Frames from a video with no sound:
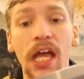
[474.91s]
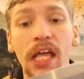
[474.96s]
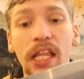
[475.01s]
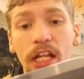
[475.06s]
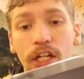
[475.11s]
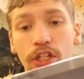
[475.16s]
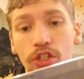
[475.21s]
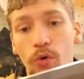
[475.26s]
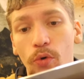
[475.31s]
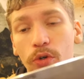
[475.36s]

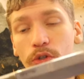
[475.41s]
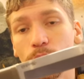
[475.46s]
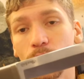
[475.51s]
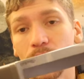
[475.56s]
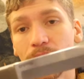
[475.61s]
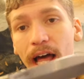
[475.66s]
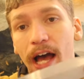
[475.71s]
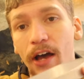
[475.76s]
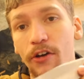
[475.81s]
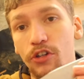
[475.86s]
that is going to
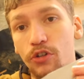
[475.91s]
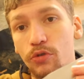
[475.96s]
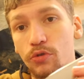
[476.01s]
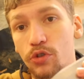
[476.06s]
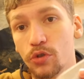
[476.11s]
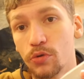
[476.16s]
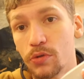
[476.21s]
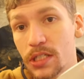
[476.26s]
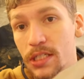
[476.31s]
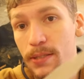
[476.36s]
allow you
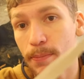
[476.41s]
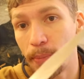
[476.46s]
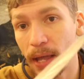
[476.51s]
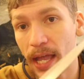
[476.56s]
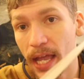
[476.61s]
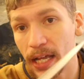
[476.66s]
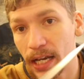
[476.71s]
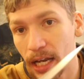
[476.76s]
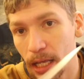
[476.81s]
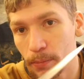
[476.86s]
to
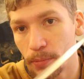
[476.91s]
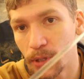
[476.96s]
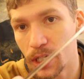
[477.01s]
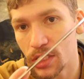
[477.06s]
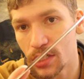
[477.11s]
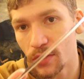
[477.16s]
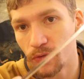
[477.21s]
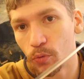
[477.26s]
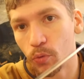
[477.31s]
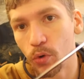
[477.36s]
span a
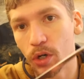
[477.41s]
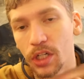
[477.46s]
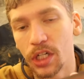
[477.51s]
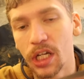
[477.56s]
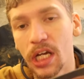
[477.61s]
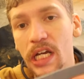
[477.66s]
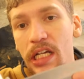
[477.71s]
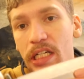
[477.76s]
piece of wood